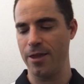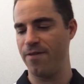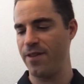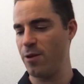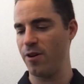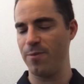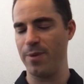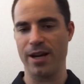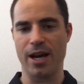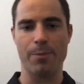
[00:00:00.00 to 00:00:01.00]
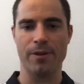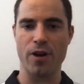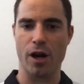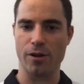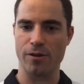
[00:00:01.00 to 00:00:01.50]
fee would have been a couple of
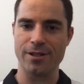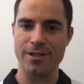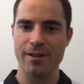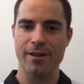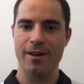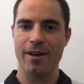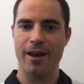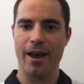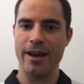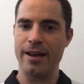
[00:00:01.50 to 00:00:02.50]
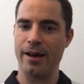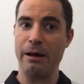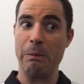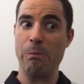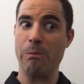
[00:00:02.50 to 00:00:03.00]
dollars. And
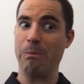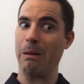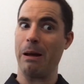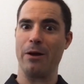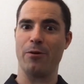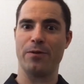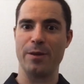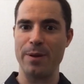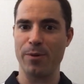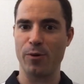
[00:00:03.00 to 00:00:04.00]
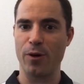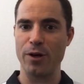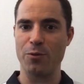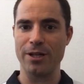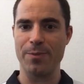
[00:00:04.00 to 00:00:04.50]
I don't think people are going to
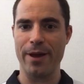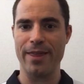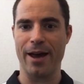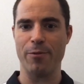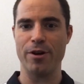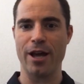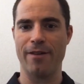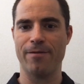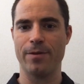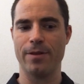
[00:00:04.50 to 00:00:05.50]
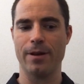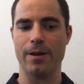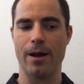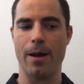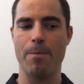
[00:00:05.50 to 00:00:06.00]
want to pay that. When you have
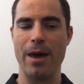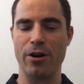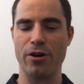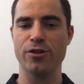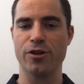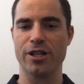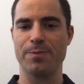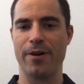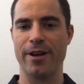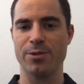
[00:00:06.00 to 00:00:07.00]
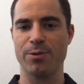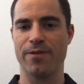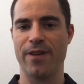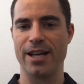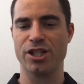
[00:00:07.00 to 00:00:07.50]
a better user experience with
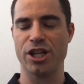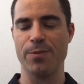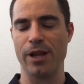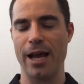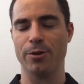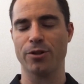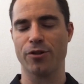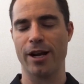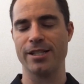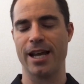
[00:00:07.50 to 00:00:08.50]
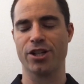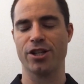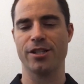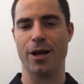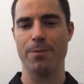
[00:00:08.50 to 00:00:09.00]
fast, cheap, reliable
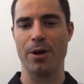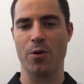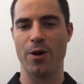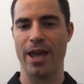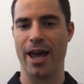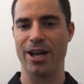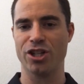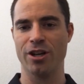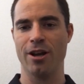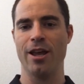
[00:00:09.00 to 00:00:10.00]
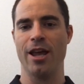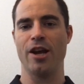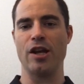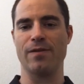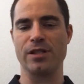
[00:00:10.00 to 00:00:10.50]
transactions on Bitcoin Cash,
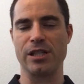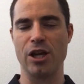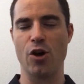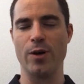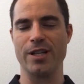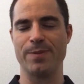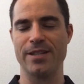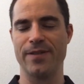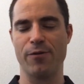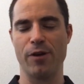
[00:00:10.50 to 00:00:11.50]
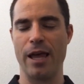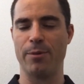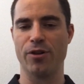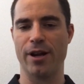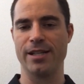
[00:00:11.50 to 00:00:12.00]
and you have slow, expensive, unreliable
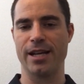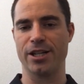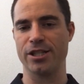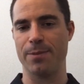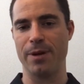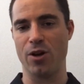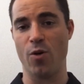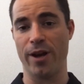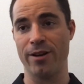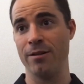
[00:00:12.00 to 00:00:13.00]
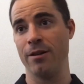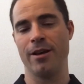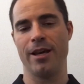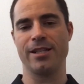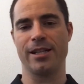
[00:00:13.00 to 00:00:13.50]
transactions on Bitcoin,
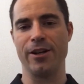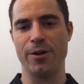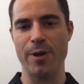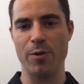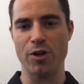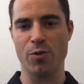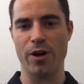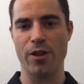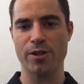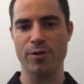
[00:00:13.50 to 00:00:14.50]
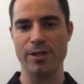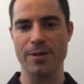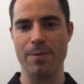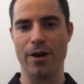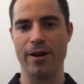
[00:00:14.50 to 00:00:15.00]
it's clear to me which one of those two is a
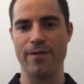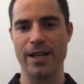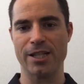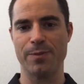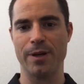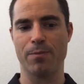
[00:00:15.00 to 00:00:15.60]
better investment